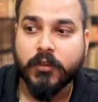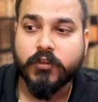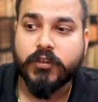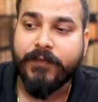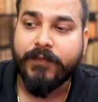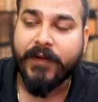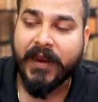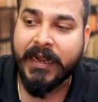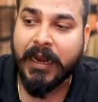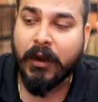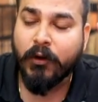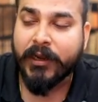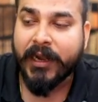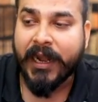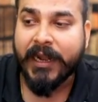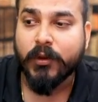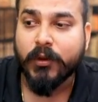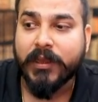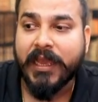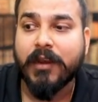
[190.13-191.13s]
So if I now
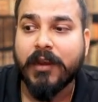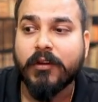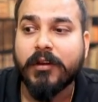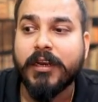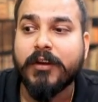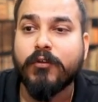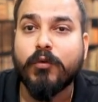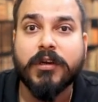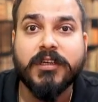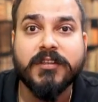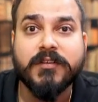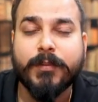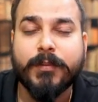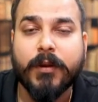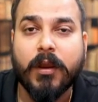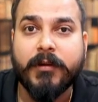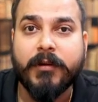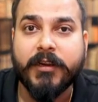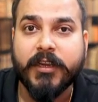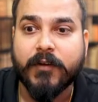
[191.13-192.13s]
try to calculate what is the
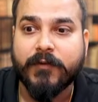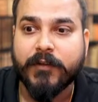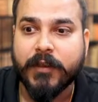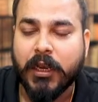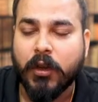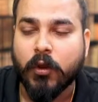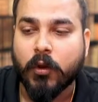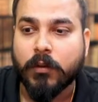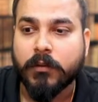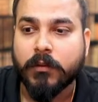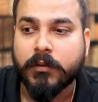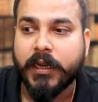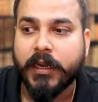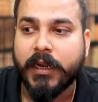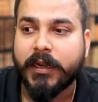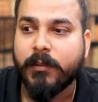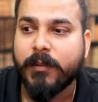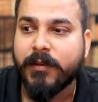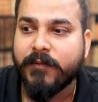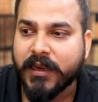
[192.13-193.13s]
probability of yellow,
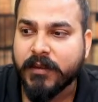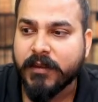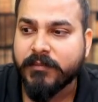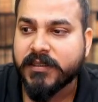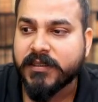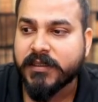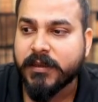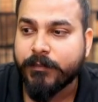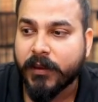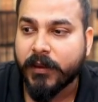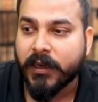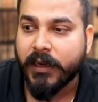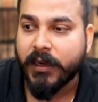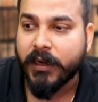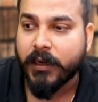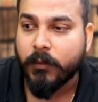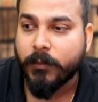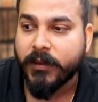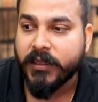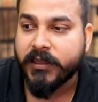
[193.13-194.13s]
it will be very much simple.
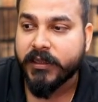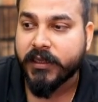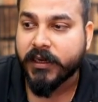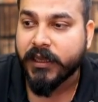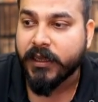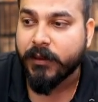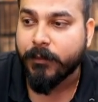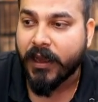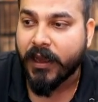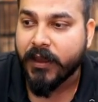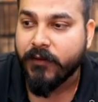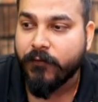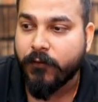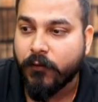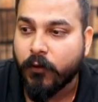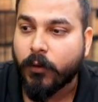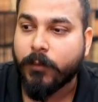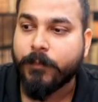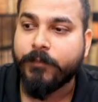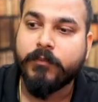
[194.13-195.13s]
It will be 3 by
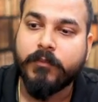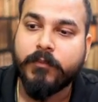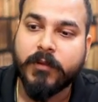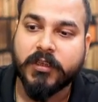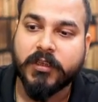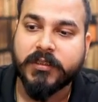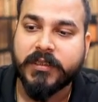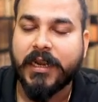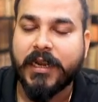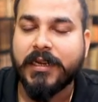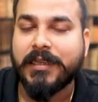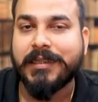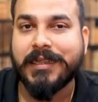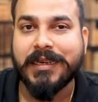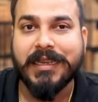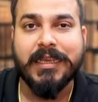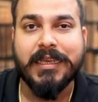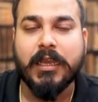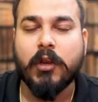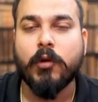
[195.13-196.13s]
4 because there are
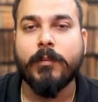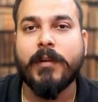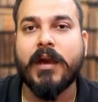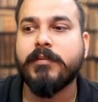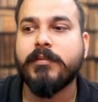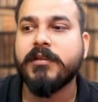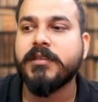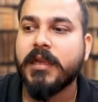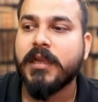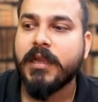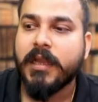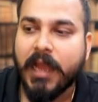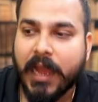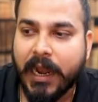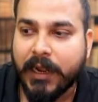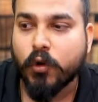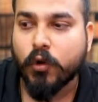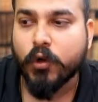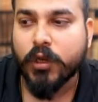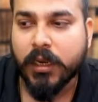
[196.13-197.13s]
3 yellow marbles
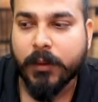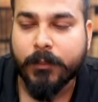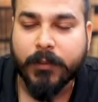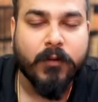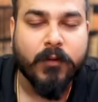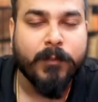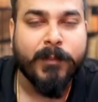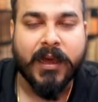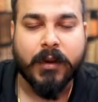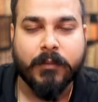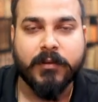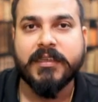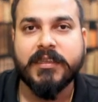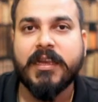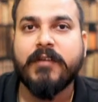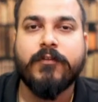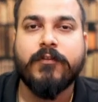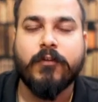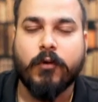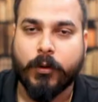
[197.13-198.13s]
and total number of marbles
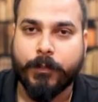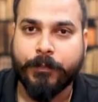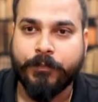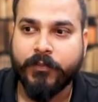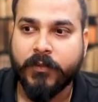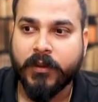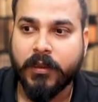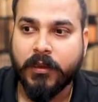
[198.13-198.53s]
are 4.